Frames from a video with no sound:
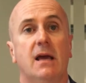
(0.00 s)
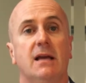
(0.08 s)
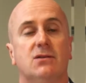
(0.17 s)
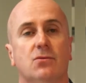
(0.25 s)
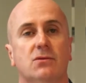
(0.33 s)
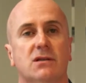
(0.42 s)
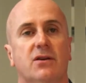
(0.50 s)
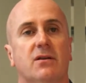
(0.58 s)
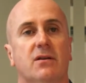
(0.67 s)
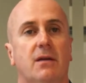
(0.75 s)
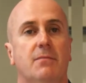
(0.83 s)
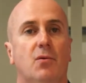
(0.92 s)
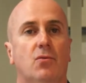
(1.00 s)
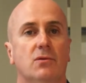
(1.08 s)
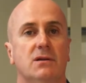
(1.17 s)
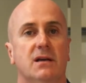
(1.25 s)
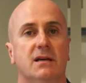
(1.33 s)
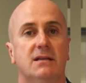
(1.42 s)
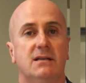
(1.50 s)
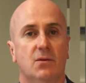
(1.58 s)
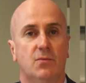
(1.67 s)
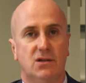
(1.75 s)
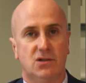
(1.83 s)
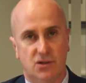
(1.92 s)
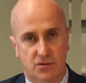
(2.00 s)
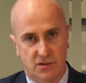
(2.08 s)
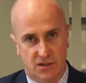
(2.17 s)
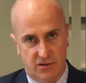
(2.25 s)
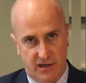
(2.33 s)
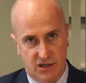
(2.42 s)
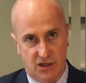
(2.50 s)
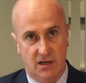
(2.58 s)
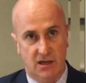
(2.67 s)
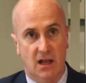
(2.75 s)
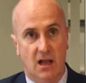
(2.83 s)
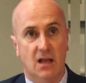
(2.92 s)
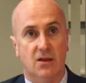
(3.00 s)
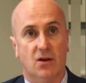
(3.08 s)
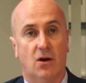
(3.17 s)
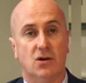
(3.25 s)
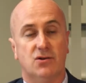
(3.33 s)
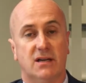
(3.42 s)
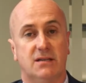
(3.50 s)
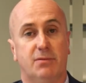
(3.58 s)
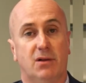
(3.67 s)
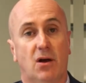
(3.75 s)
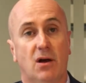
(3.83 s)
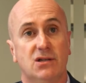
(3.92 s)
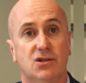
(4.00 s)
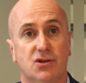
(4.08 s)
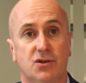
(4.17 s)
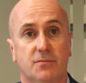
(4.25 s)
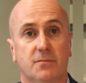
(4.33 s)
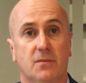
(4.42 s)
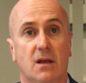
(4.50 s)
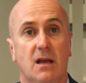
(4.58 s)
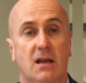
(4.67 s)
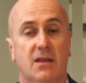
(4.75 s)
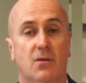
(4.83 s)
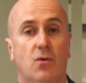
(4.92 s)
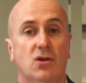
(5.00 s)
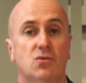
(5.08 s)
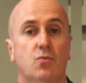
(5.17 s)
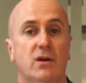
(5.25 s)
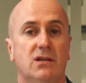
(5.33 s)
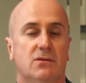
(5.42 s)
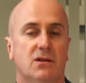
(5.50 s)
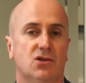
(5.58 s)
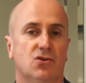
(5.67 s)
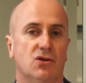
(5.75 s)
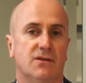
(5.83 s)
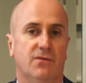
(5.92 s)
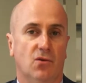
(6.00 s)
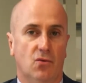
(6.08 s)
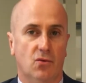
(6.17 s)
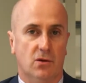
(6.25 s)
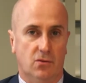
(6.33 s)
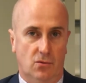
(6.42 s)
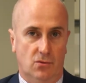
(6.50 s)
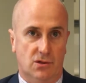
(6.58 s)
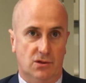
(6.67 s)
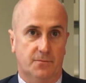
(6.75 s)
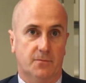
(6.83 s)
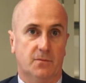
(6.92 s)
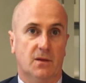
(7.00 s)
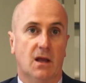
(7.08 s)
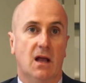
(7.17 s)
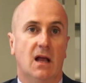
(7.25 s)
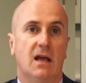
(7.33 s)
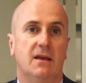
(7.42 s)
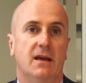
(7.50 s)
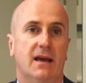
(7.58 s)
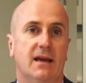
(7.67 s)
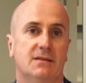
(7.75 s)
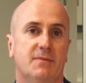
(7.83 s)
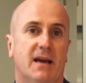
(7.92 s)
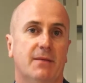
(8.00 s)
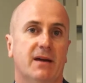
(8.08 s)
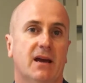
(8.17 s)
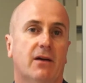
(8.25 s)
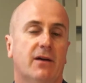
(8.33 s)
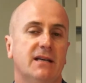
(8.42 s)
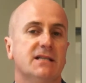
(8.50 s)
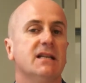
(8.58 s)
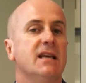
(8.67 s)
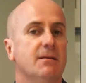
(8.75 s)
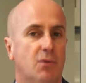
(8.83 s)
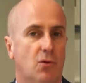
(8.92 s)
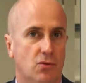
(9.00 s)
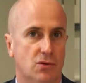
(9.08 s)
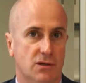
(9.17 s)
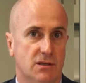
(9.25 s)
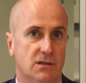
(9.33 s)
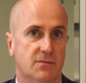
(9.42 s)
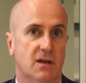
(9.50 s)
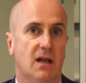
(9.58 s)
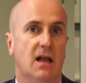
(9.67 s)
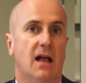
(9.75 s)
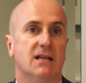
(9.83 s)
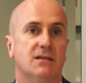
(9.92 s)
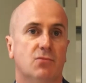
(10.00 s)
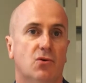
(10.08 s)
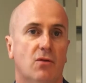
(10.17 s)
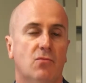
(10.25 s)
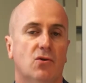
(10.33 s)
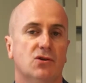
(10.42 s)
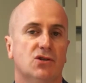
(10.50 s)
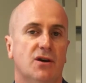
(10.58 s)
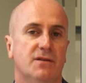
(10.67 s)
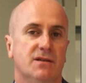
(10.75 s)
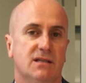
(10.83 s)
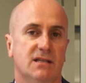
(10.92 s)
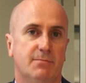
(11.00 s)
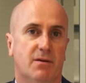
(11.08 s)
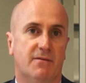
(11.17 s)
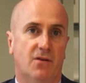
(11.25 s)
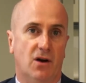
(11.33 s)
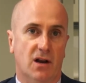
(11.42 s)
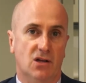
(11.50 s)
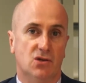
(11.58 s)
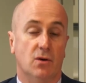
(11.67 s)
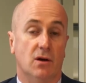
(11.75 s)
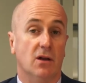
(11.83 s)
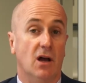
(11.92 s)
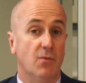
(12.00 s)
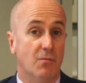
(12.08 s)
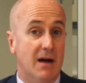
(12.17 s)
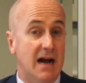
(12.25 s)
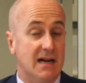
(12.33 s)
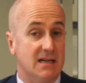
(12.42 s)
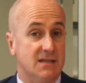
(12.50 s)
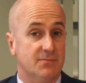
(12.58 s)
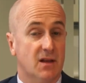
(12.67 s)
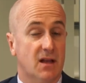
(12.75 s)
It's also important to consider which jurisdiction the contract applies to, in other words, with the choice of law clause. It's becoming increasingly important as more and more services are provided to a global market.